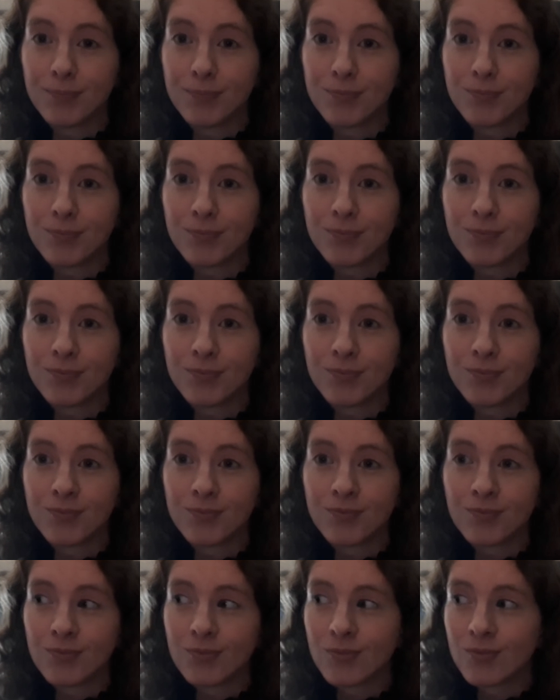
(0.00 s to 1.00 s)

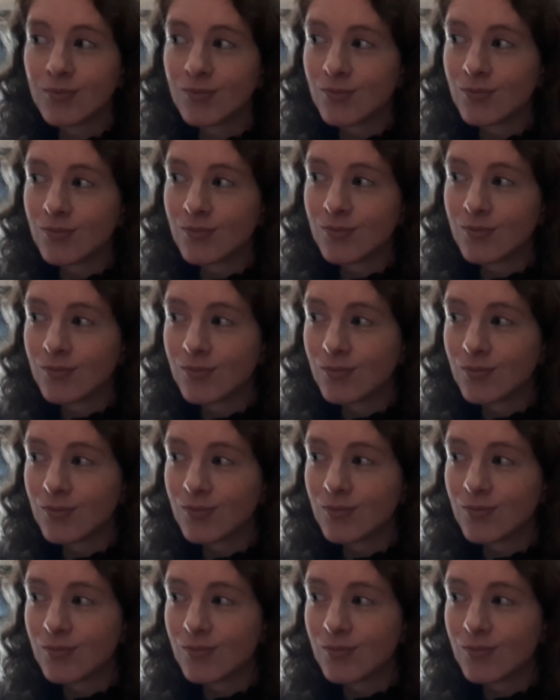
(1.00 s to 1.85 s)
No one is speaking in this clip.